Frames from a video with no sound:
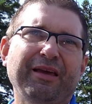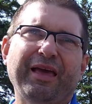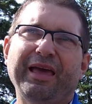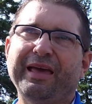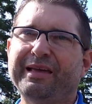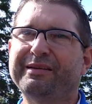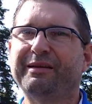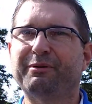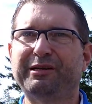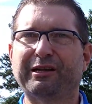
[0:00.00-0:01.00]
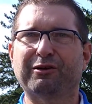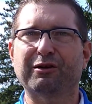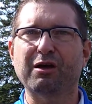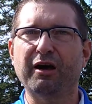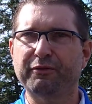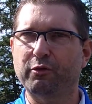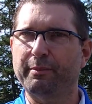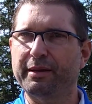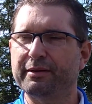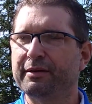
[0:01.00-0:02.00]
and in particular golf
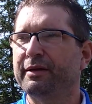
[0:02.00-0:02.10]
equipment.